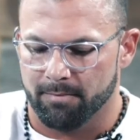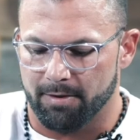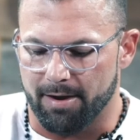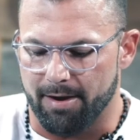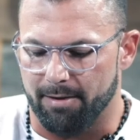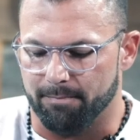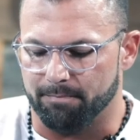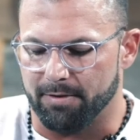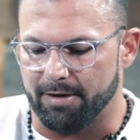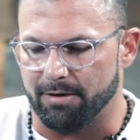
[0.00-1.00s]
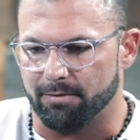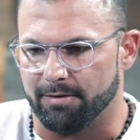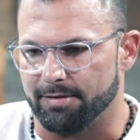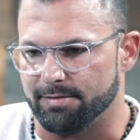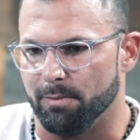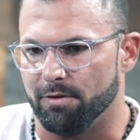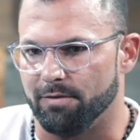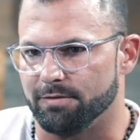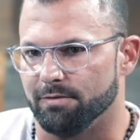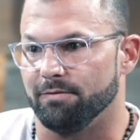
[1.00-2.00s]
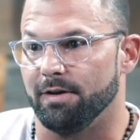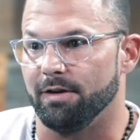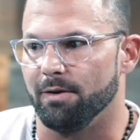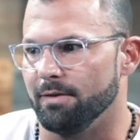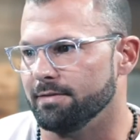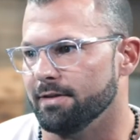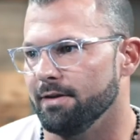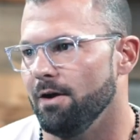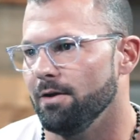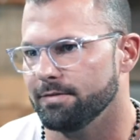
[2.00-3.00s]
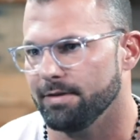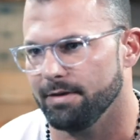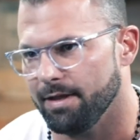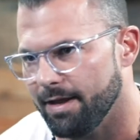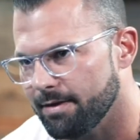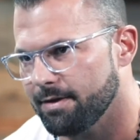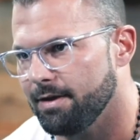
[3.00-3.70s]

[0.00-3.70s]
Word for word: Um, and I don't think it's a motivational video that's going to all of a sudden like